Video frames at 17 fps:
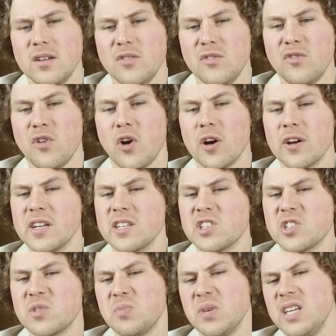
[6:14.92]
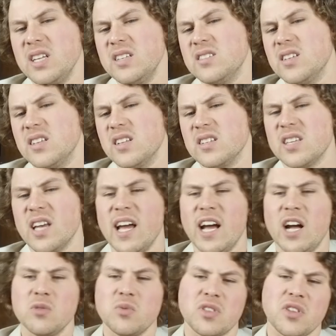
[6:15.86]
Vargas speeds into
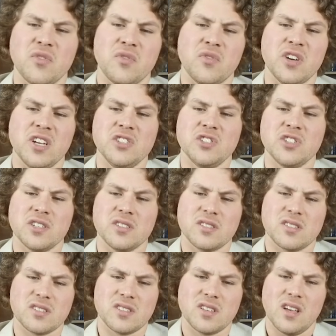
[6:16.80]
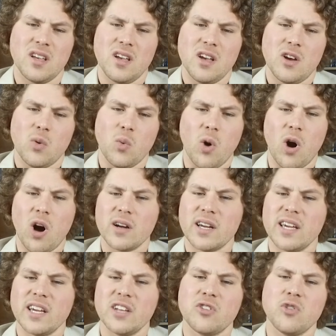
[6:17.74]
town with a vengeance,
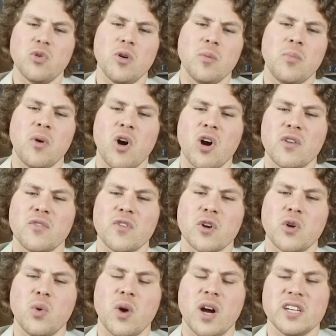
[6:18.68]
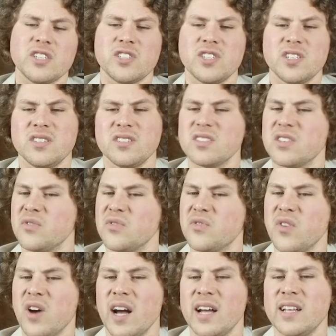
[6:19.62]
walking into a bar for questions and
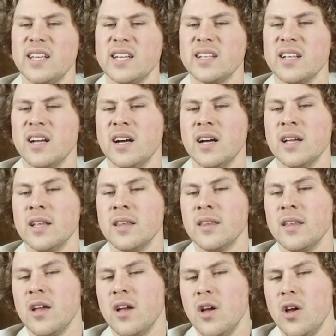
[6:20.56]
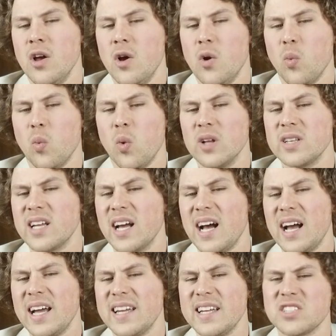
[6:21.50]
finding none. One
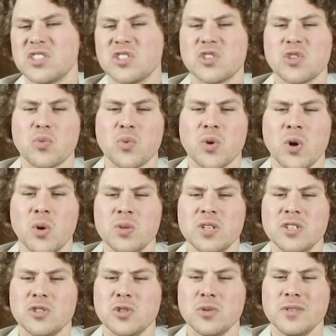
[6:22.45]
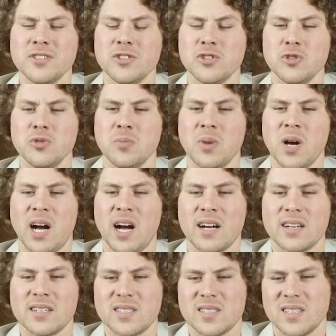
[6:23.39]
guy gets thrown into a
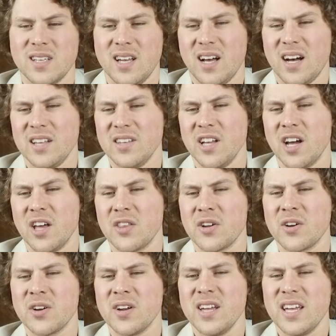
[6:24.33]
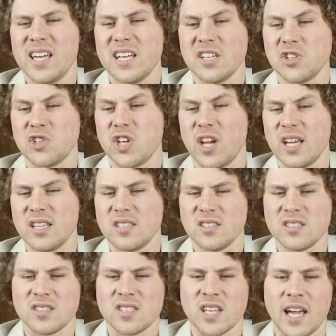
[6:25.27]
jukebox. Another he
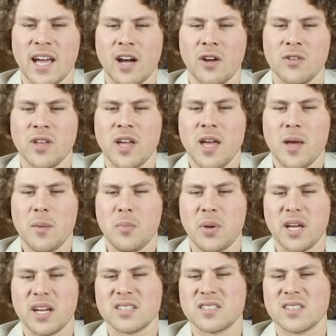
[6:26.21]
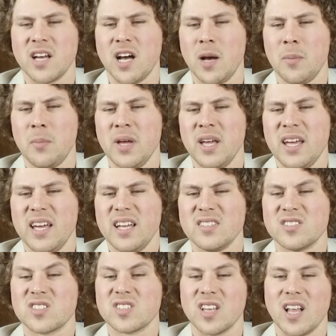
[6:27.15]
chases down, picks up,
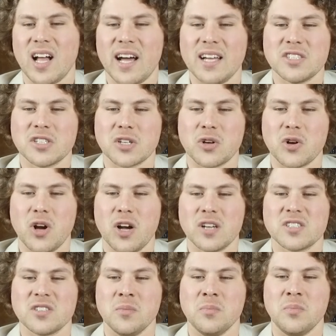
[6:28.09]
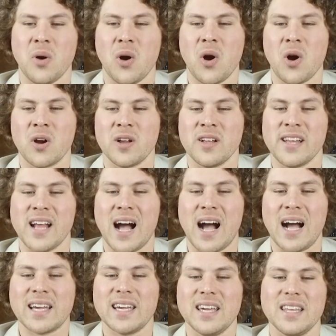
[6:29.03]
and slides across the bar,
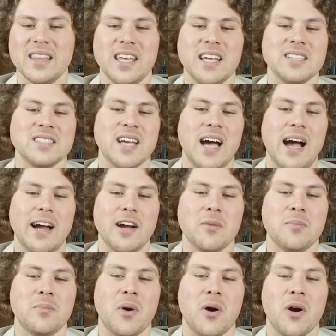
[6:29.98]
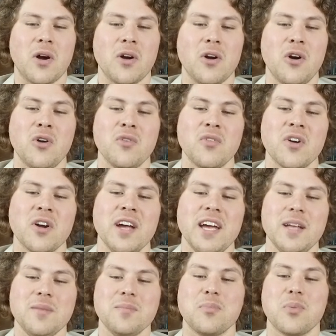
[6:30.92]
knocking the entire bar over
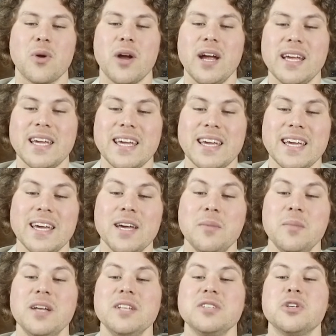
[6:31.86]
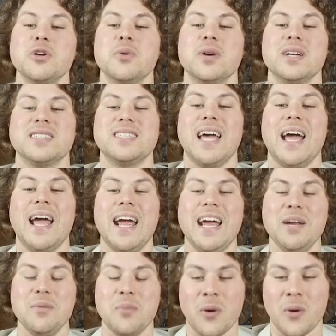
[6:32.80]
and breaking him into a
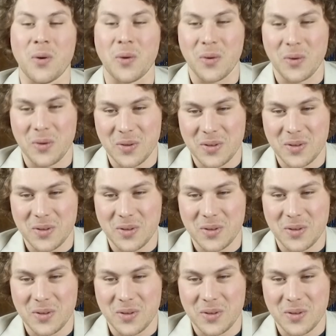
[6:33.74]
table.